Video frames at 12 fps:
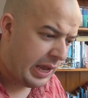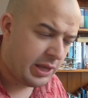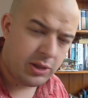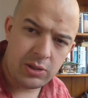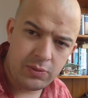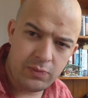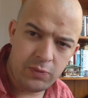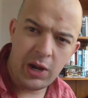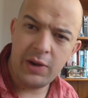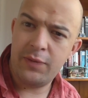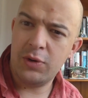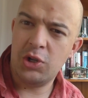it's
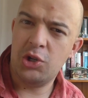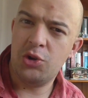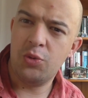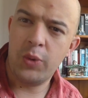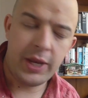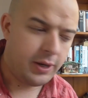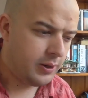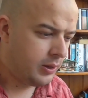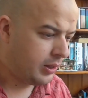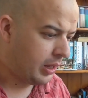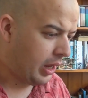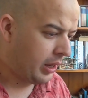rare for you to win.
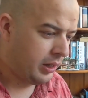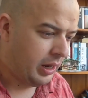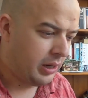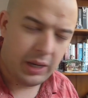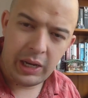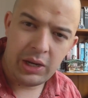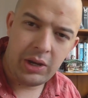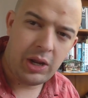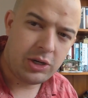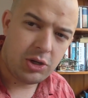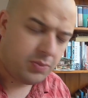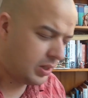And
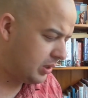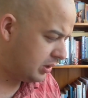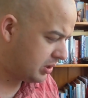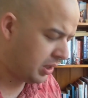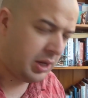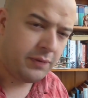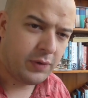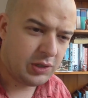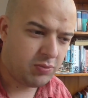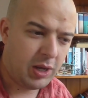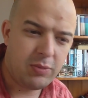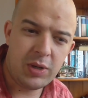I don't mean this the
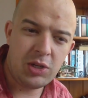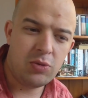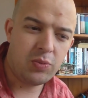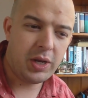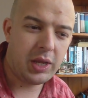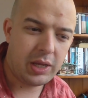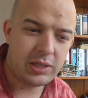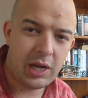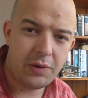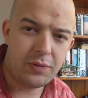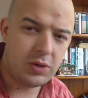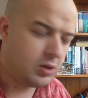inverse way. When you're winning, it's
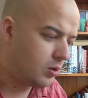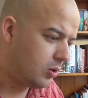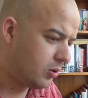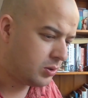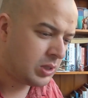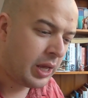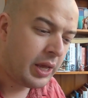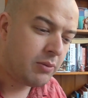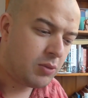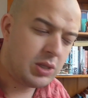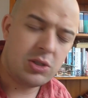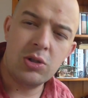hard for you to lose.
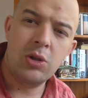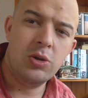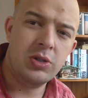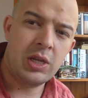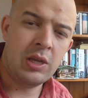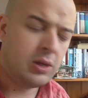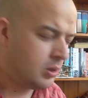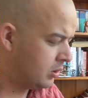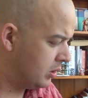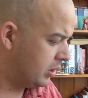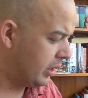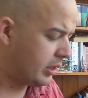Once you're losing,
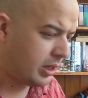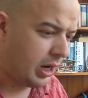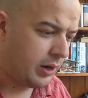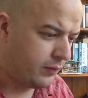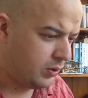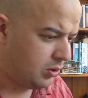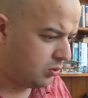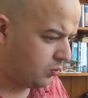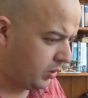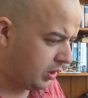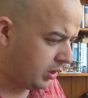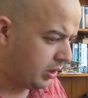it's hard for you to
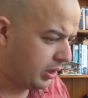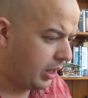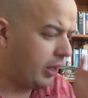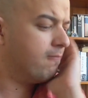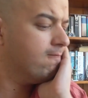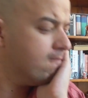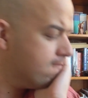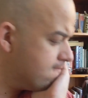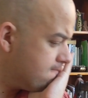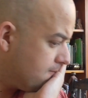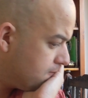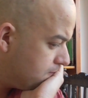win. Like,
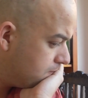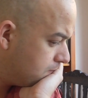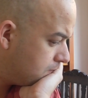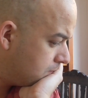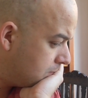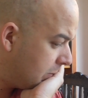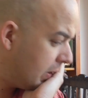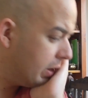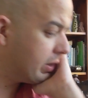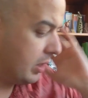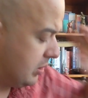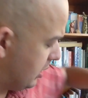
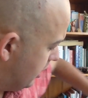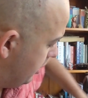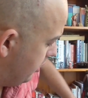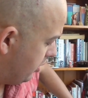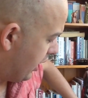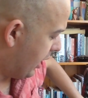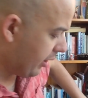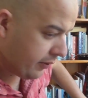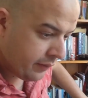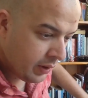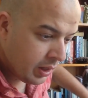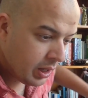okay, say you
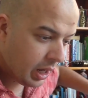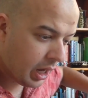have